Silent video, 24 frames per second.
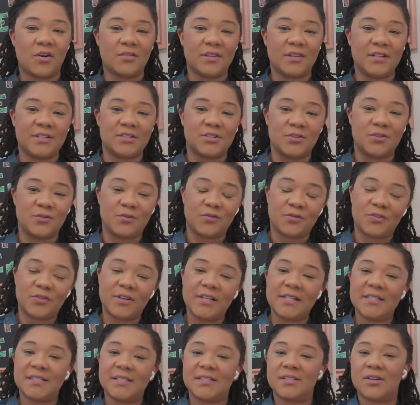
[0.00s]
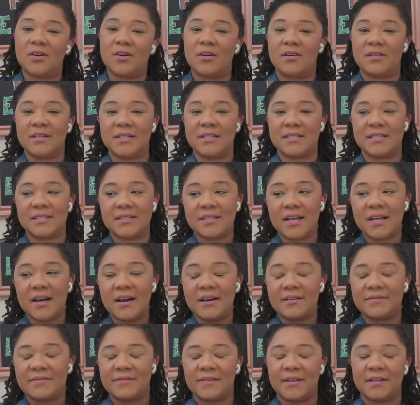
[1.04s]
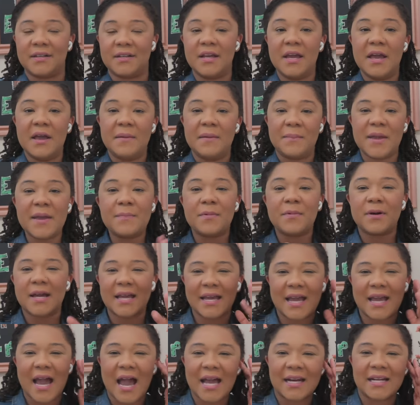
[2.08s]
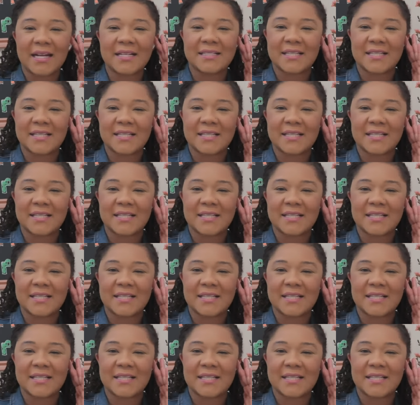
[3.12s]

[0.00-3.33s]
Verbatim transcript: these new friends and all this stuff and people can kind of